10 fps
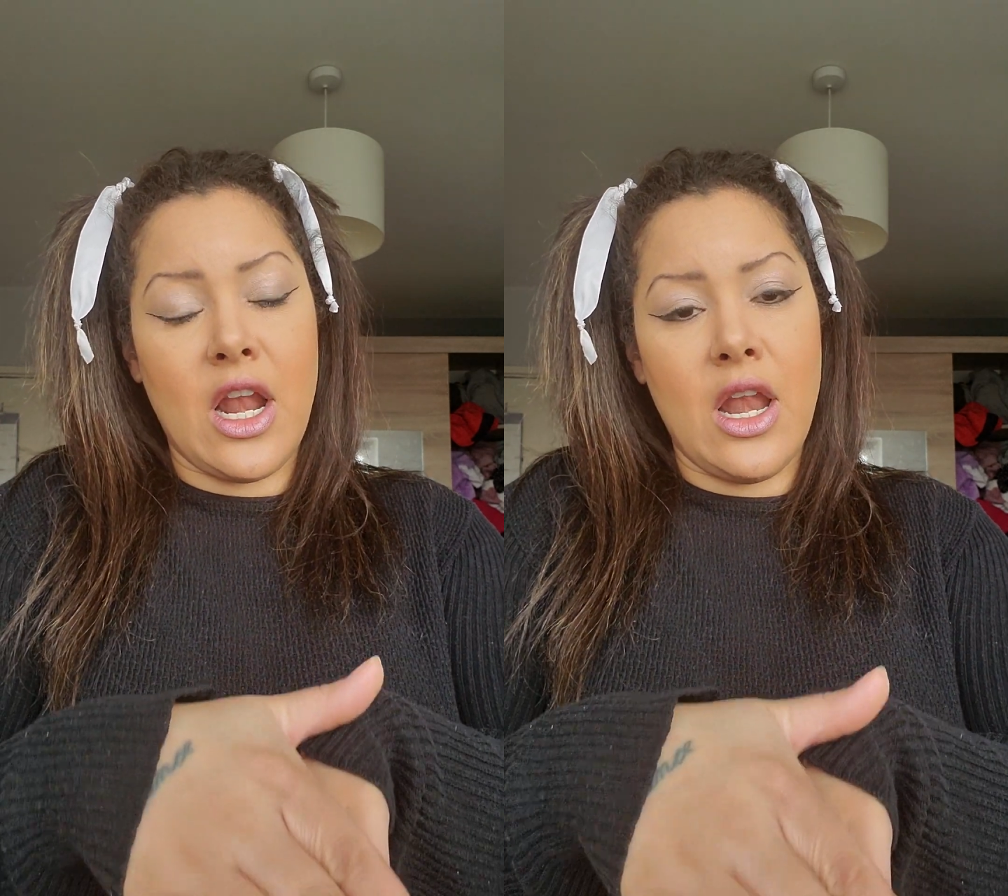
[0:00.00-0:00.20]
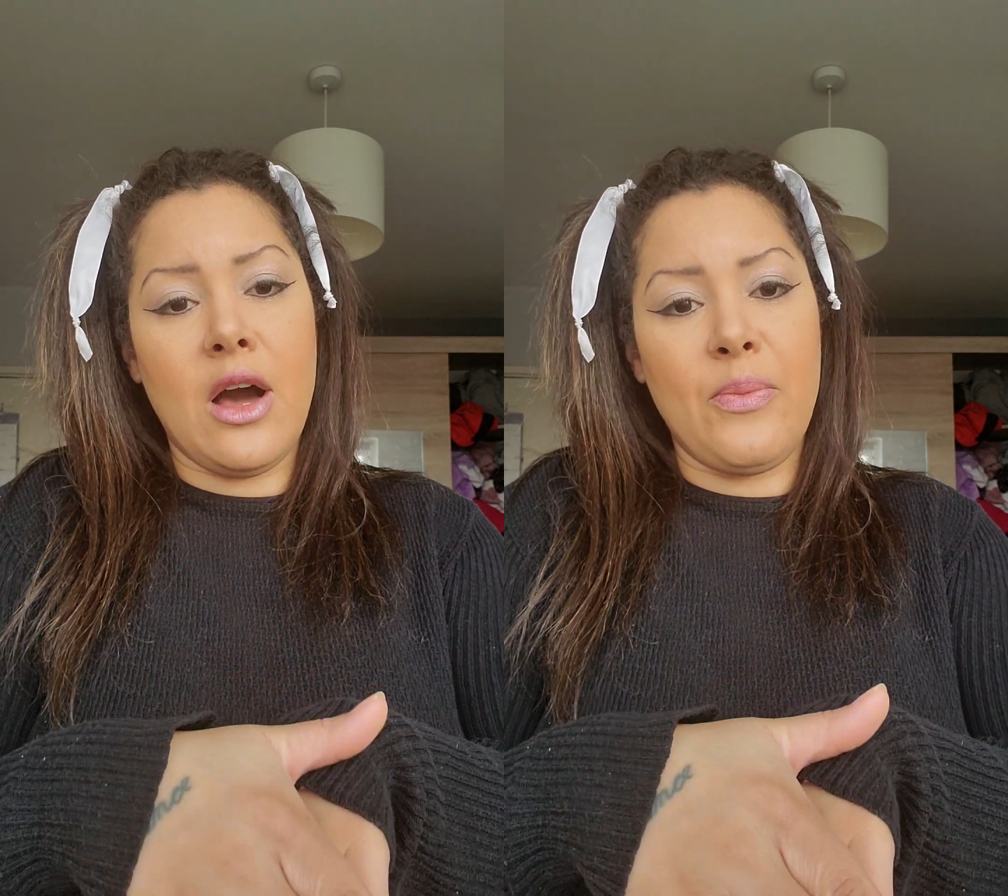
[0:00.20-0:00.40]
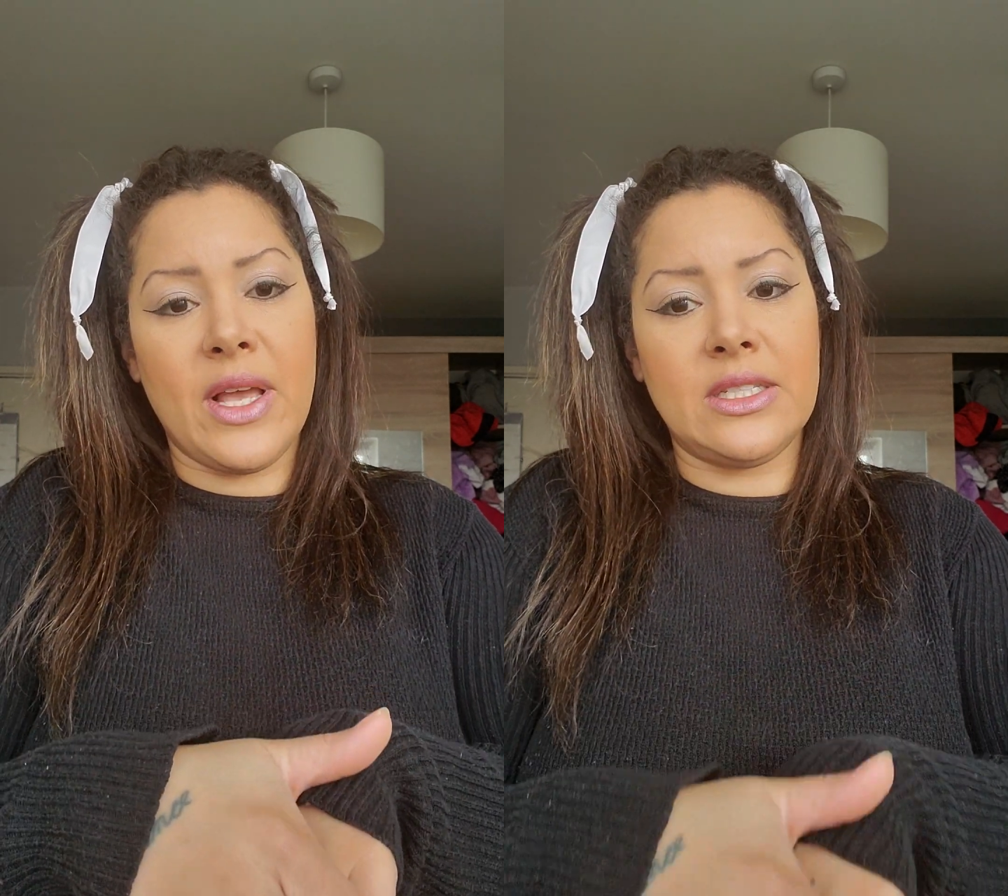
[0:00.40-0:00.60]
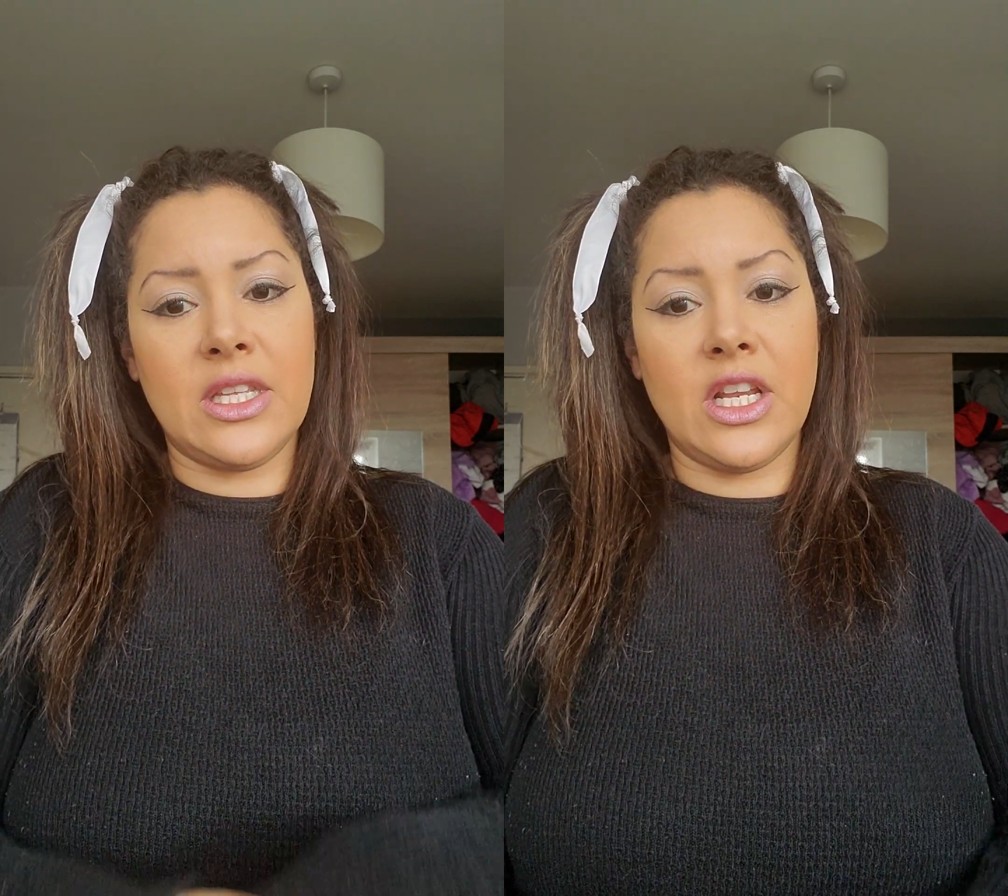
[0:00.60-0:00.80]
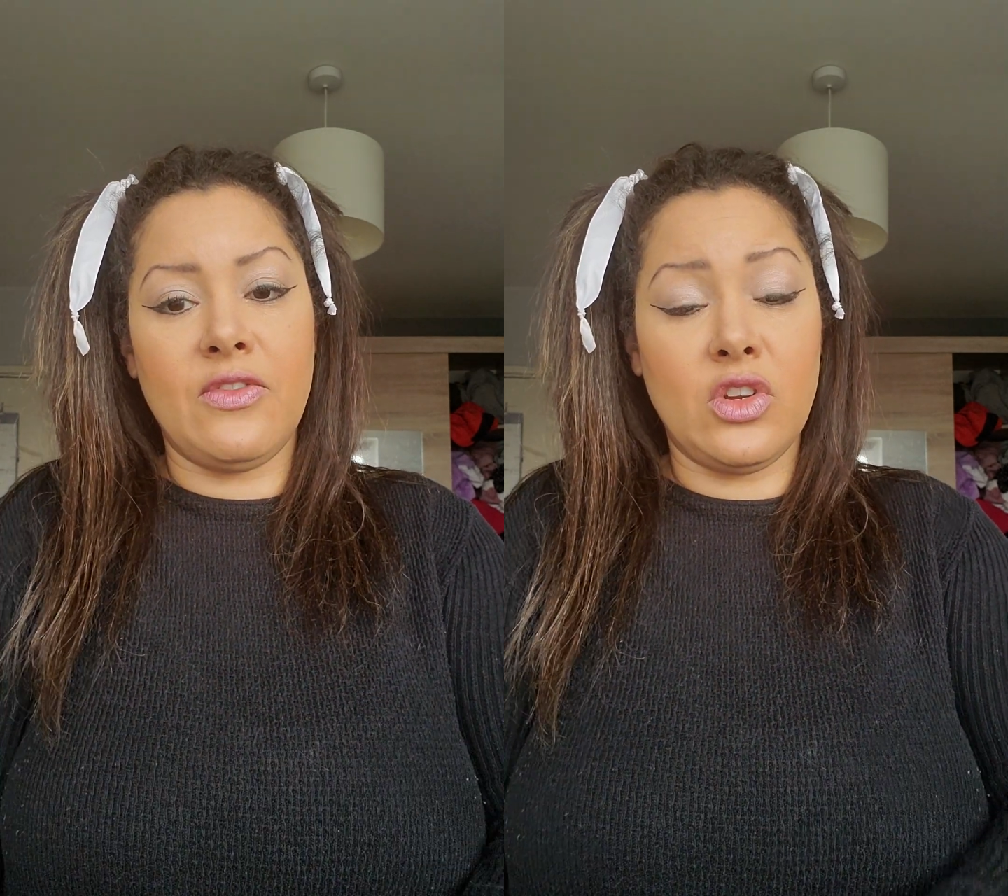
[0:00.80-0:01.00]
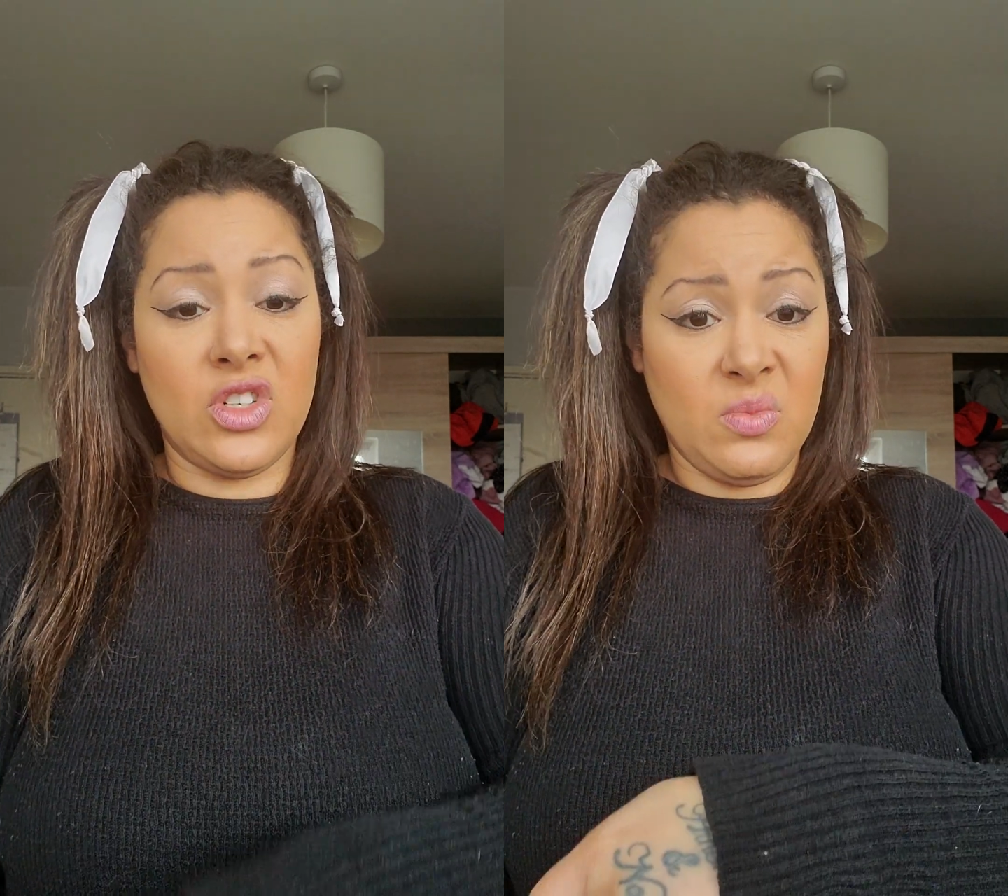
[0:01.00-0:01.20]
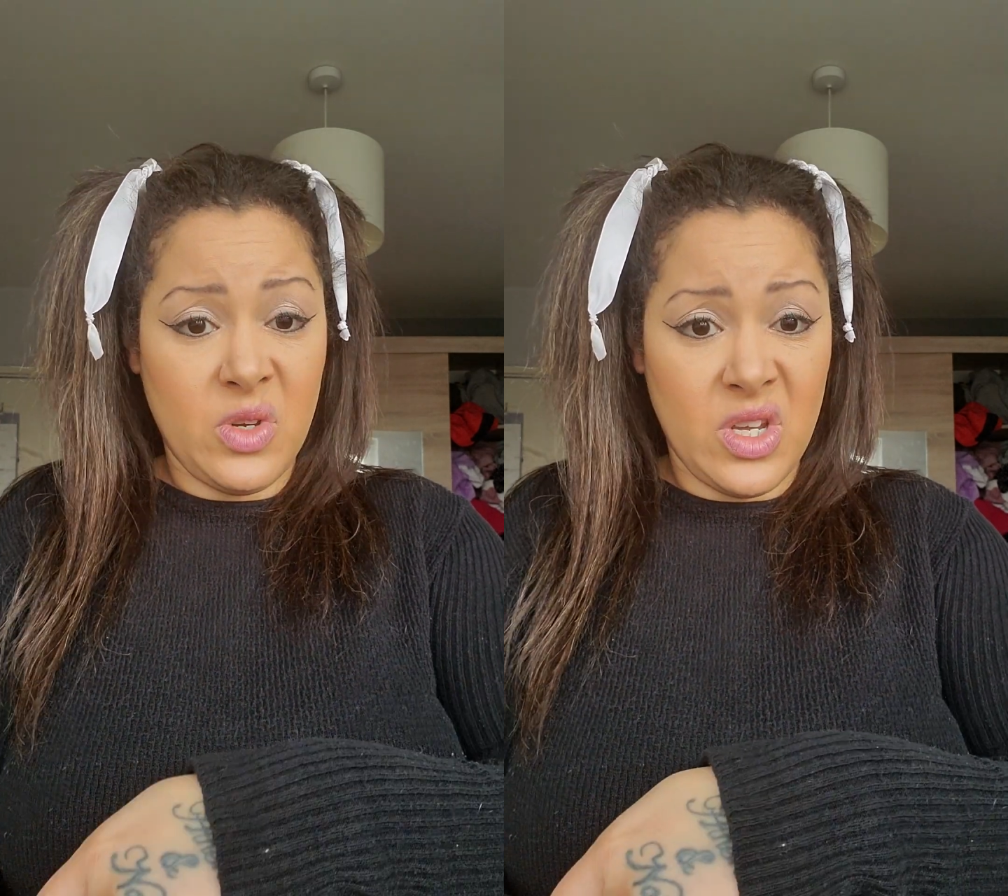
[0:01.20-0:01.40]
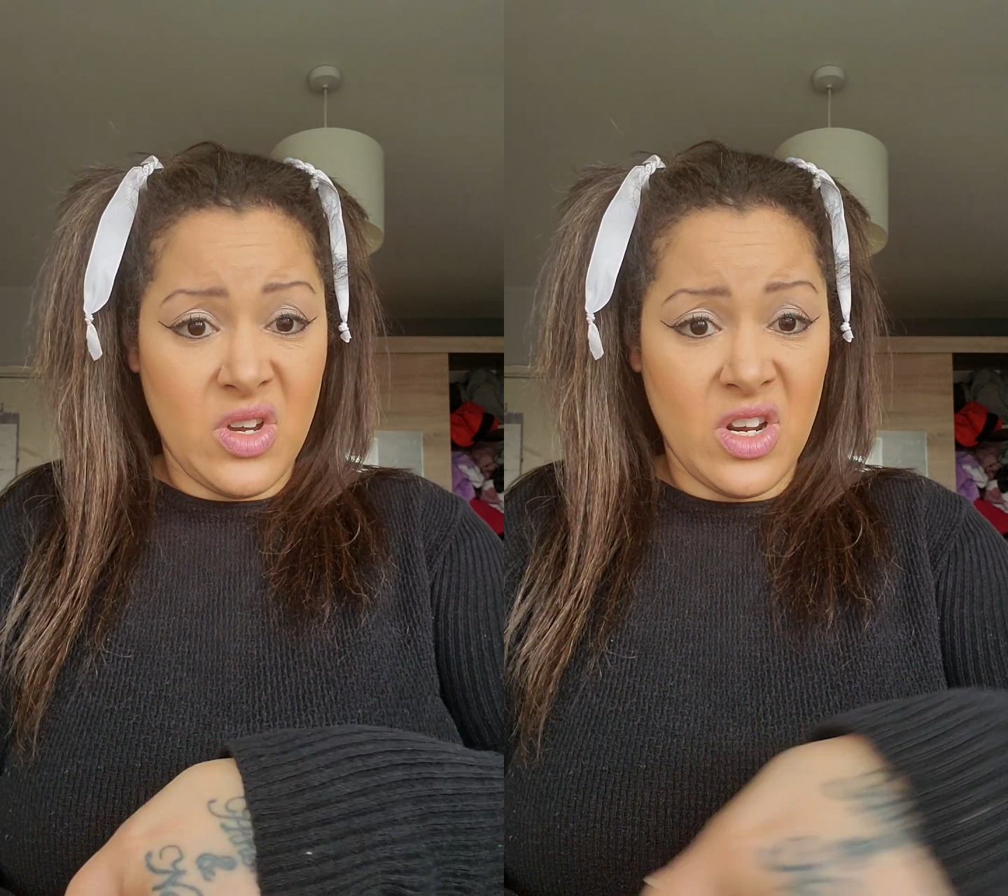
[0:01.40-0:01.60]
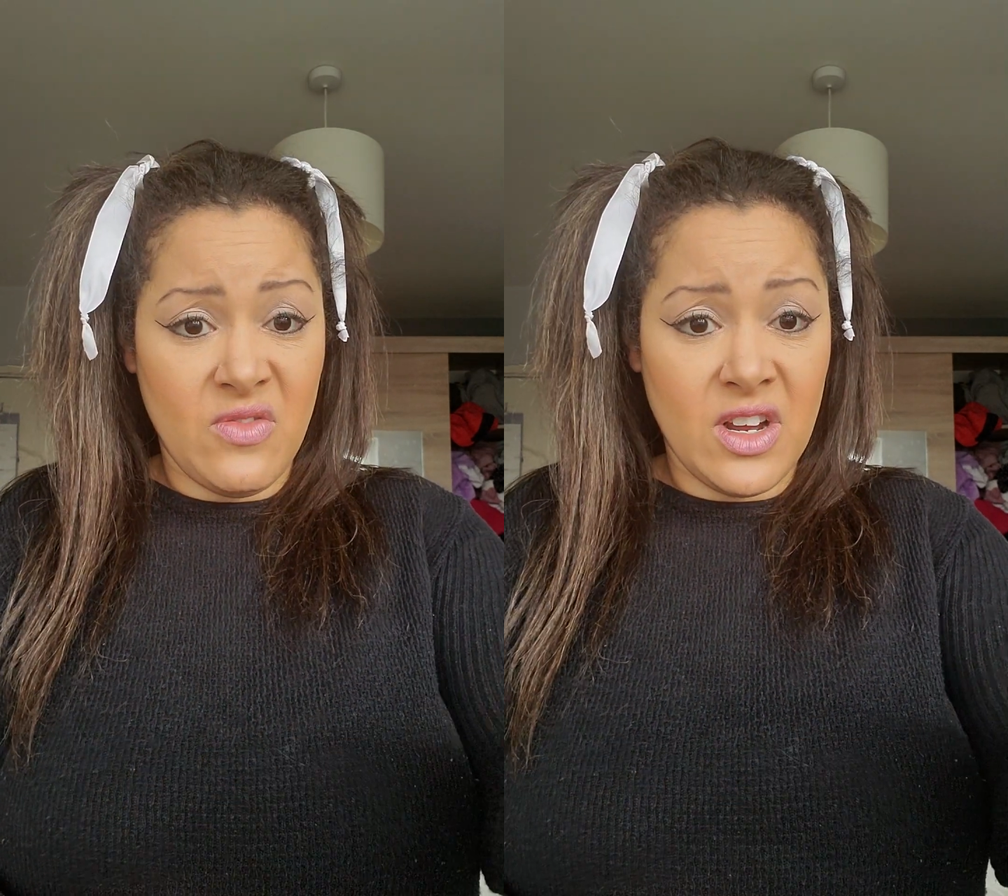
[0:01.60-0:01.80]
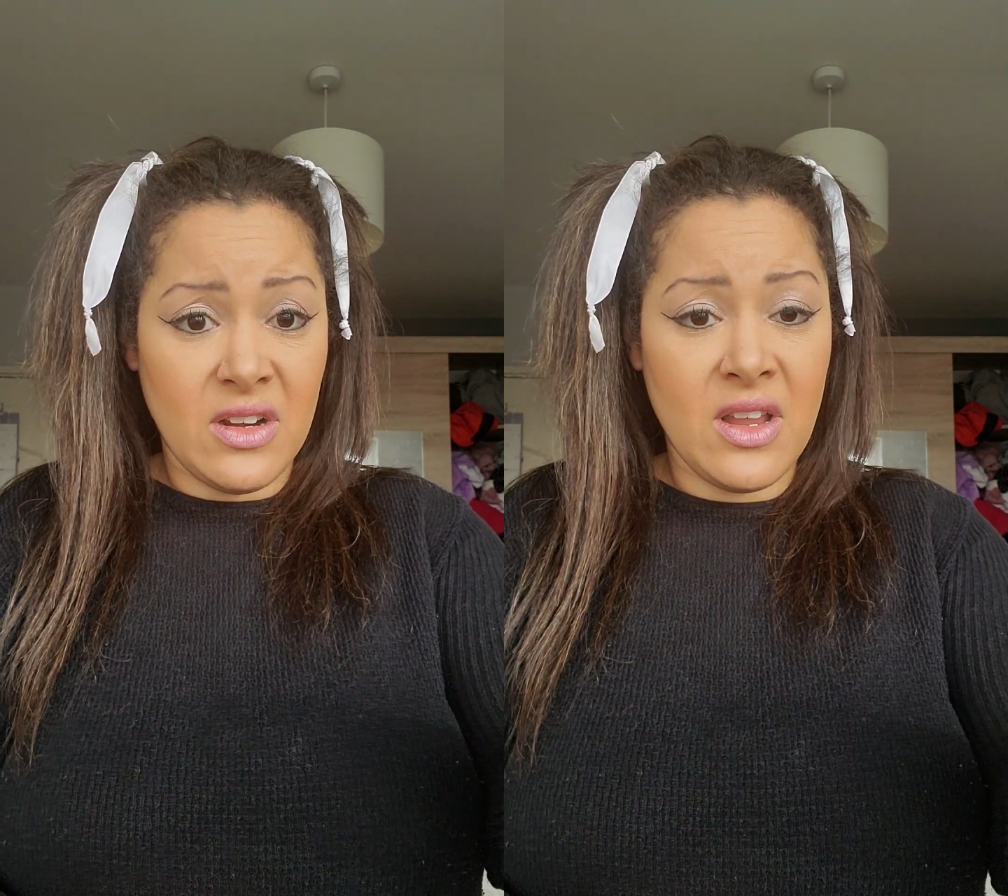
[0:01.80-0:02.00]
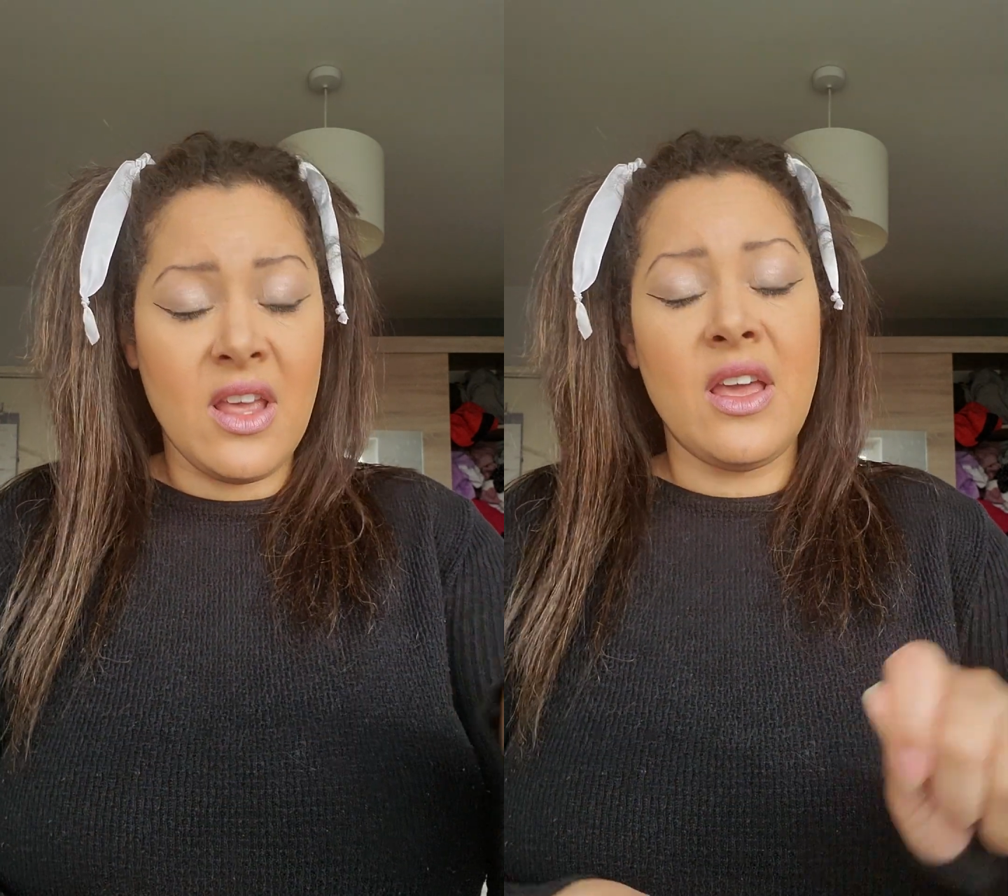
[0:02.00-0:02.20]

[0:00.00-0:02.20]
a lot better than if you just put your colour on.